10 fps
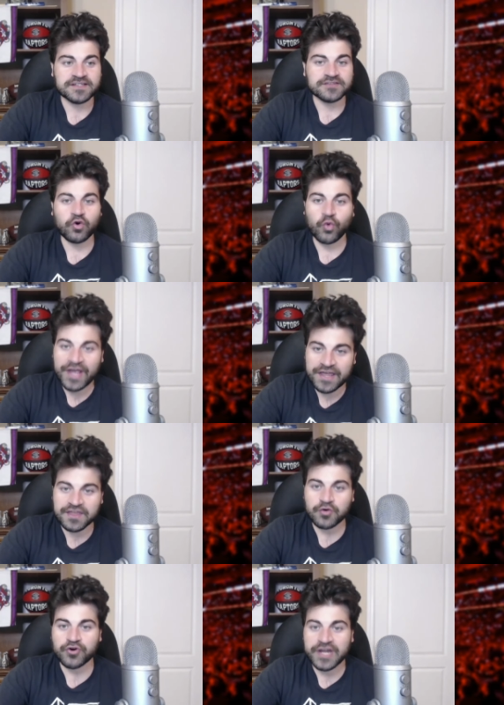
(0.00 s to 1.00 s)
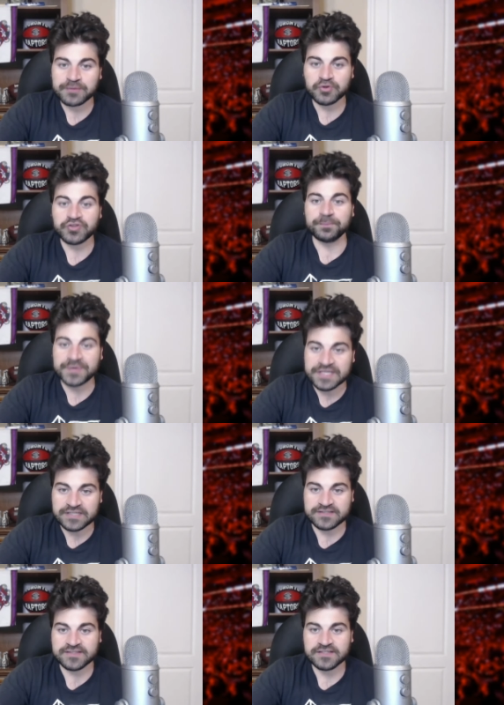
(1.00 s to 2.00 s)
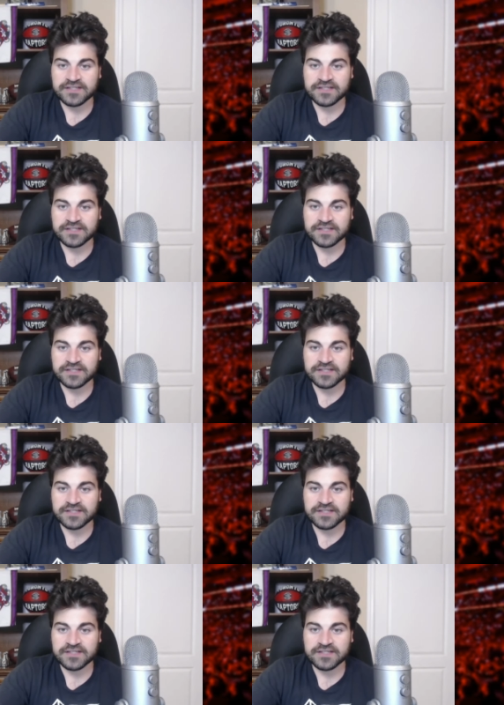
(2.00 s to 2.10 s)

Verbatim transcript: The way they were able to beat